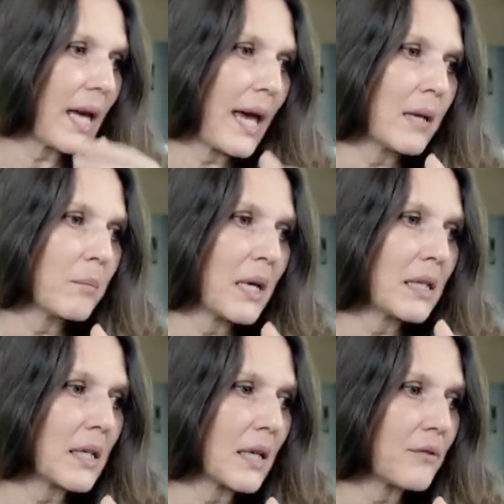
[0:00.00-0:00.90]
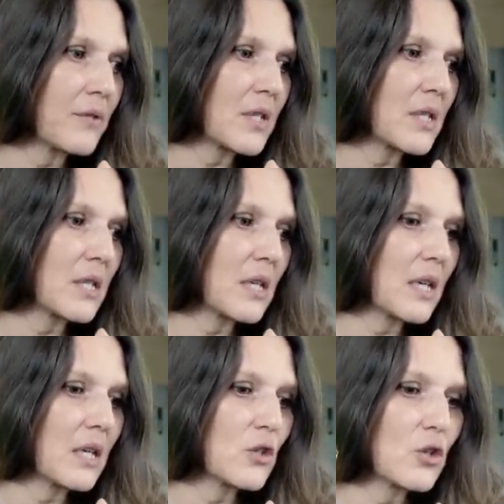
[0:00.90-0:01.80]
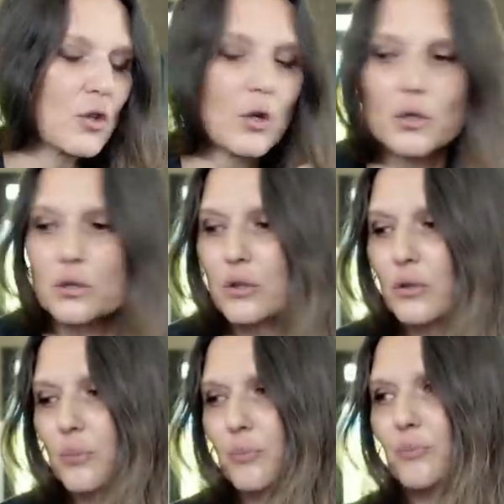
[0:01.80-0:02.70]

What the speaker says: handmade gifts is not...